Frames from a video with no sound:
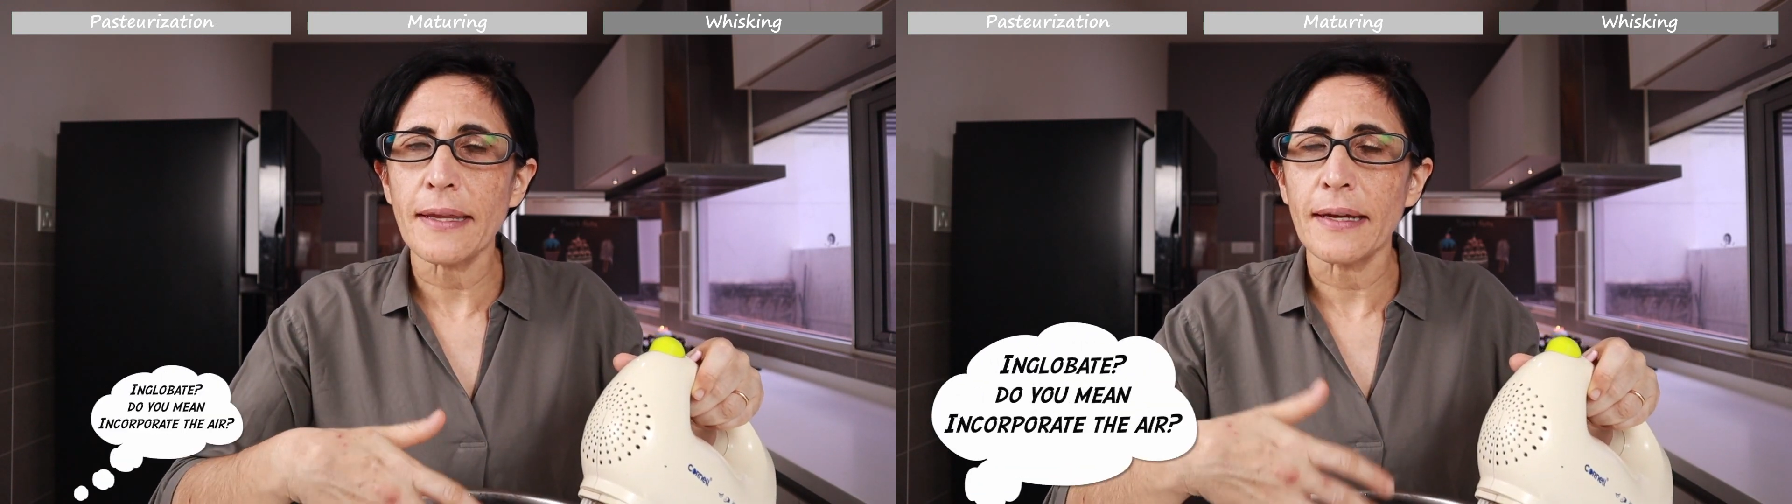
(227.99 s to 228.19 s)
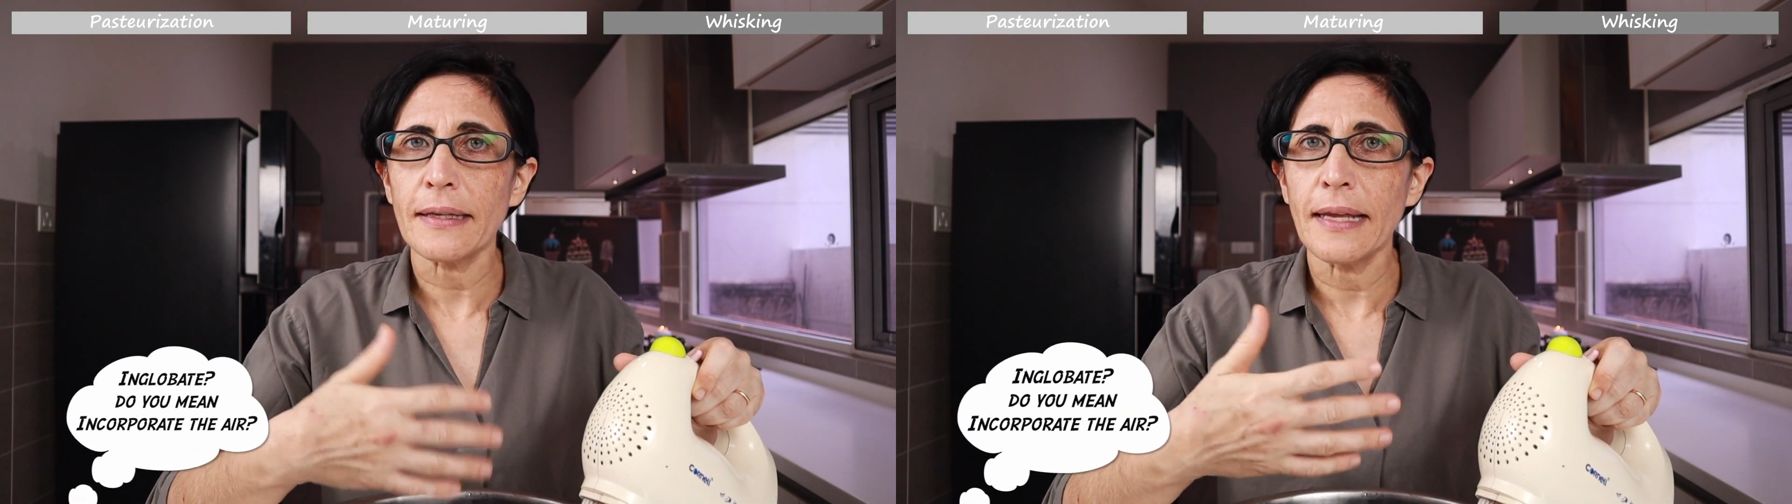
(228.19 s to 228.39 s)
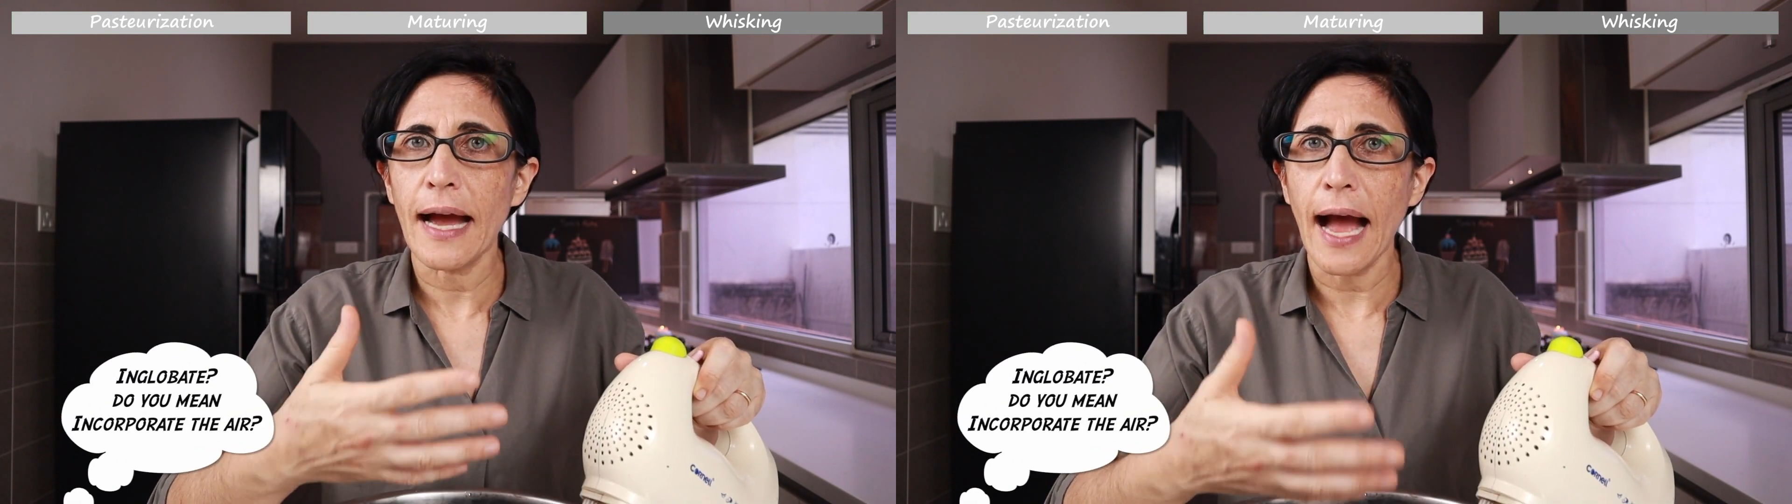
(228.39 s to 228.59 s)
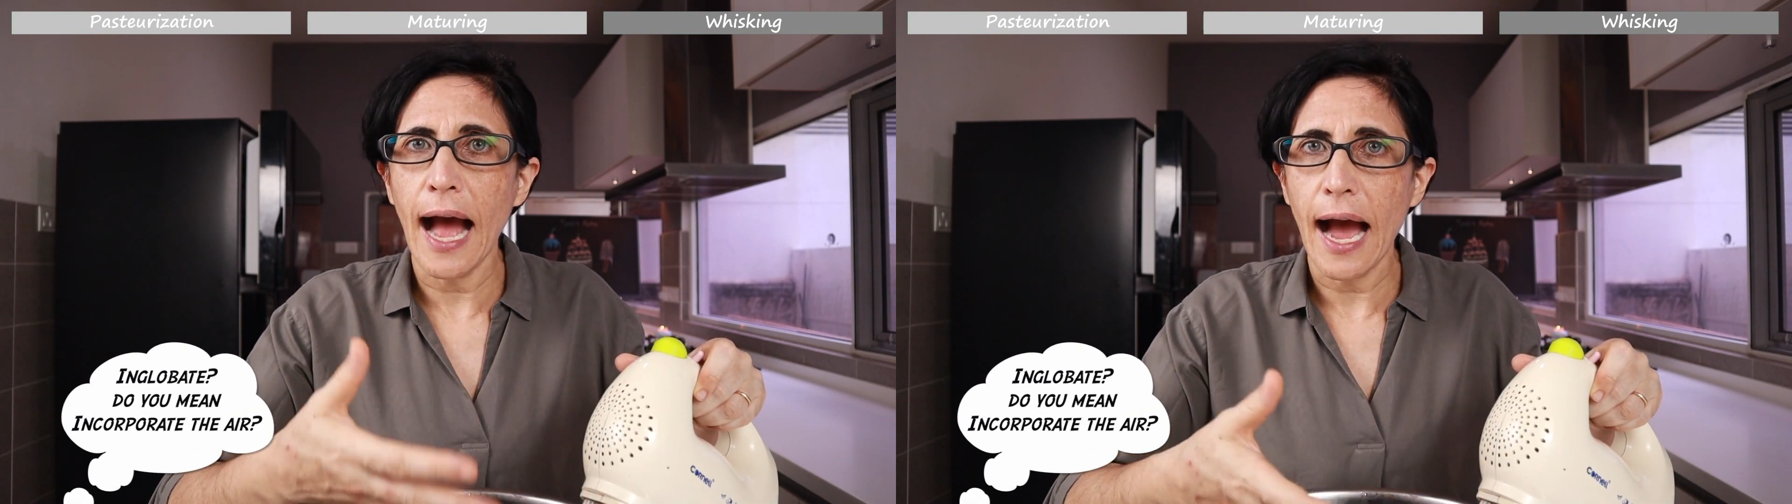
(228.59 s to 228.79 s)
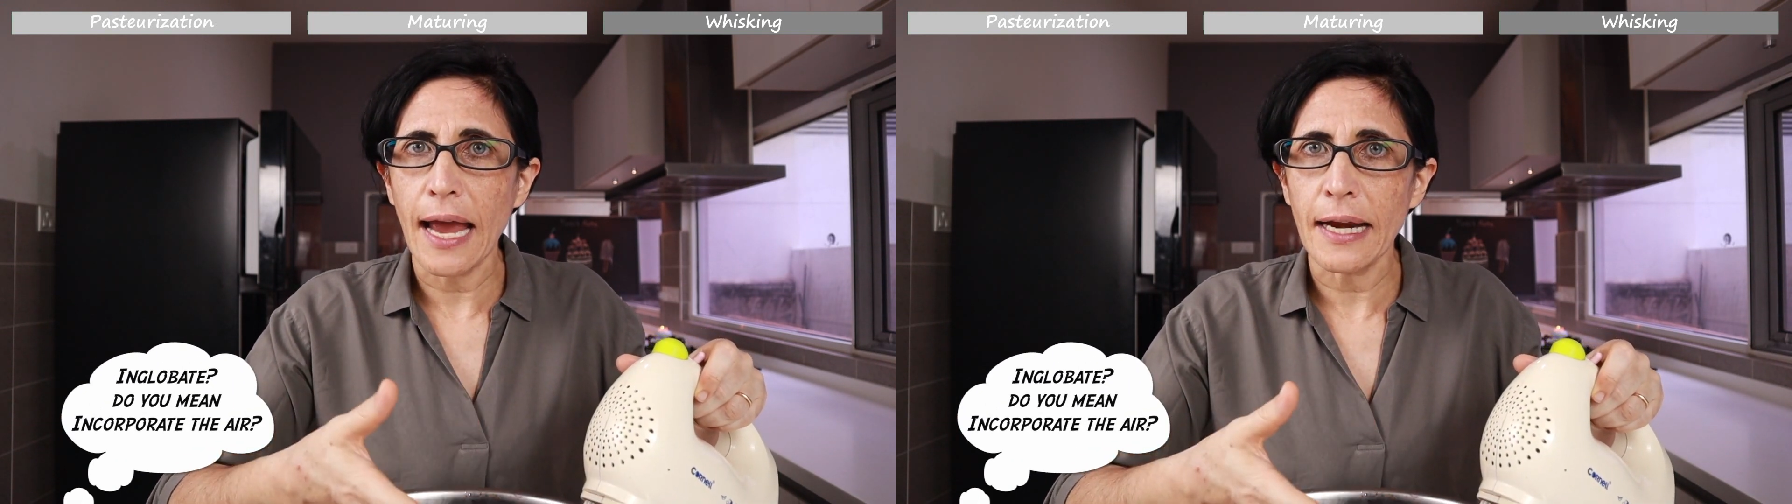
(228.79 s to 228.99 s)
the
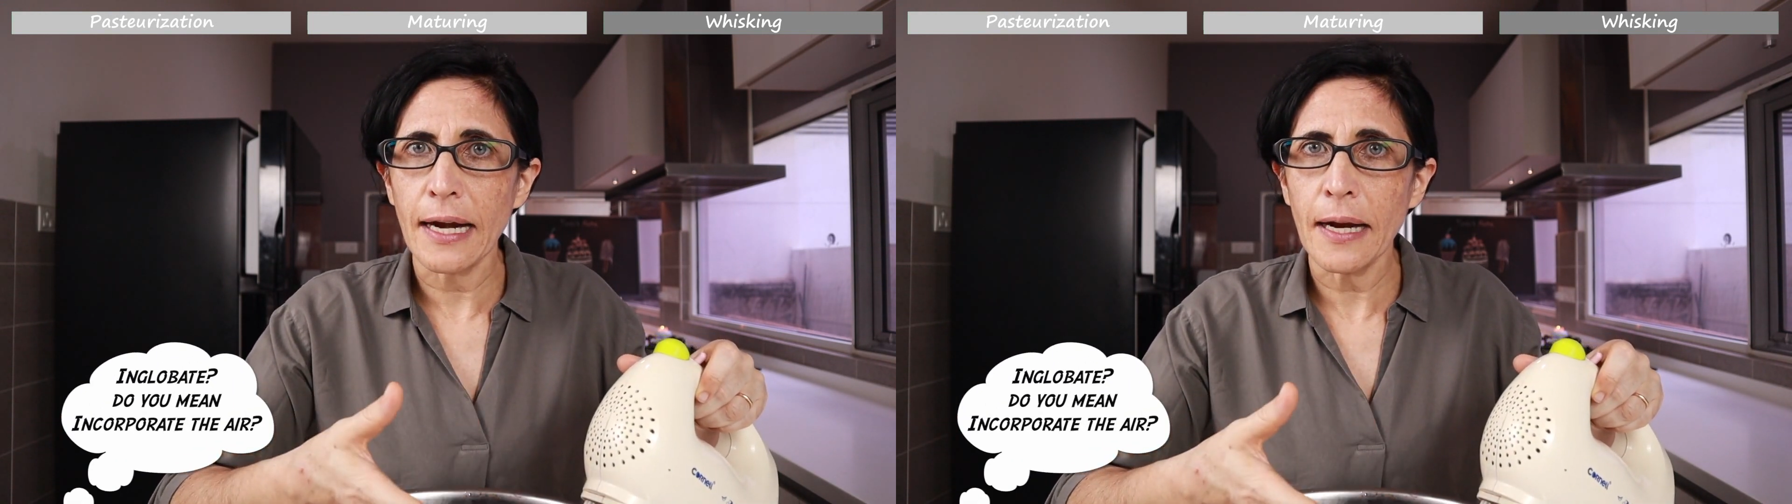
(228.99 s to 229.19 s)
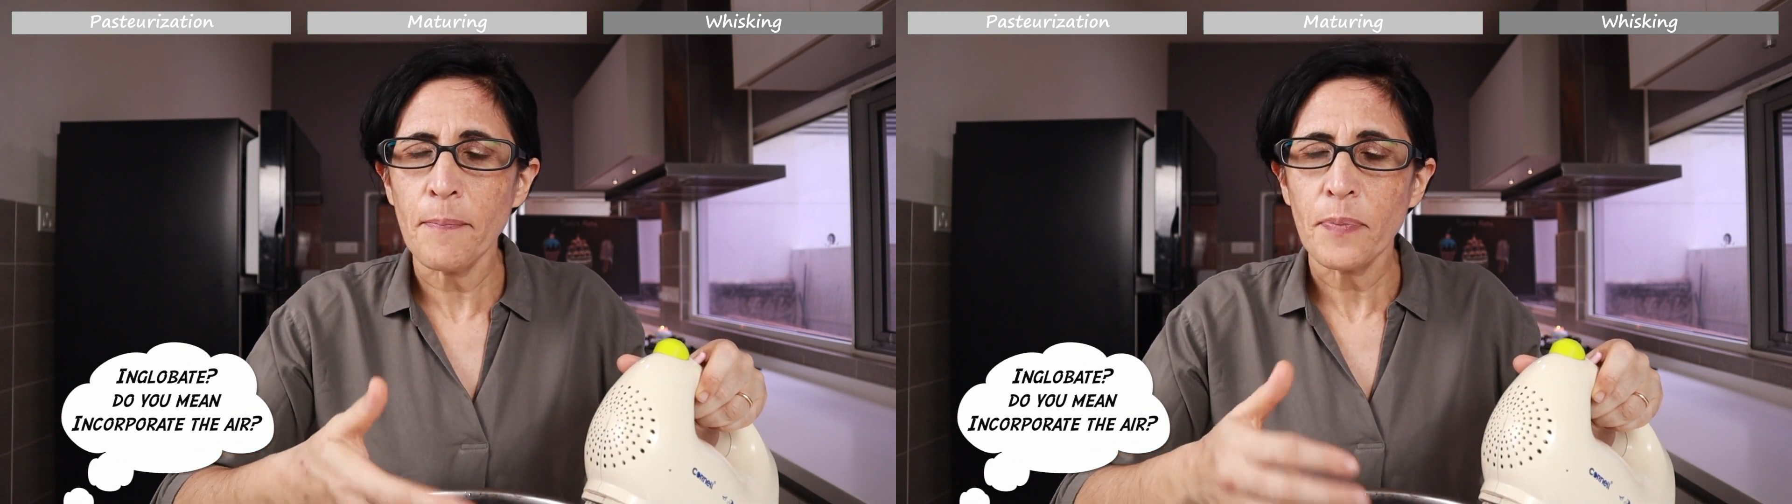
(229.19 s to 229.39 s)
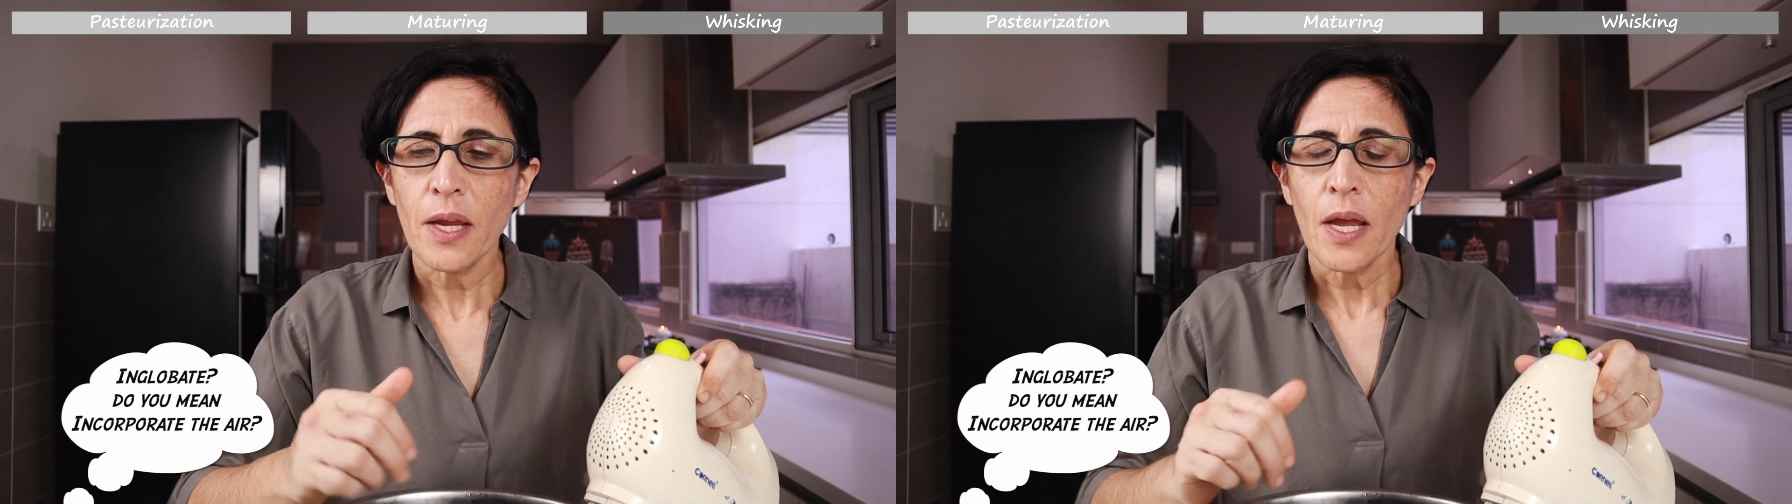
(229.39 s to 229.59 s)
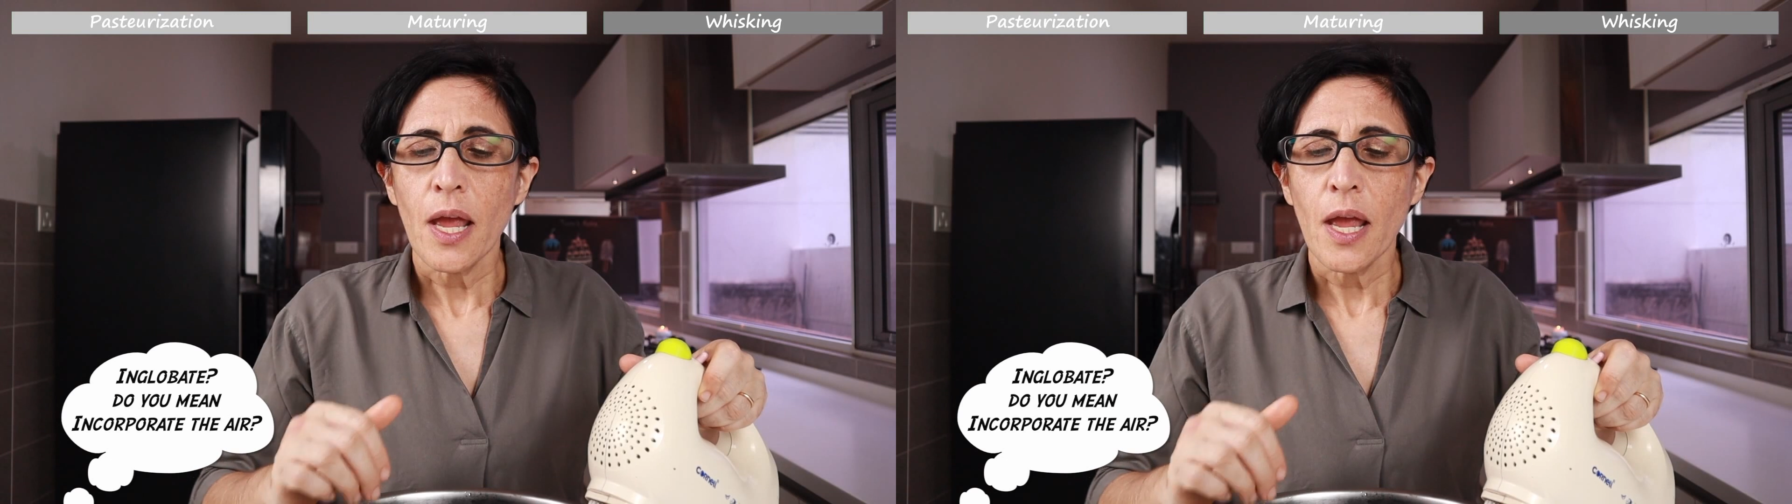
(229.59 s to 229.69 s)
air,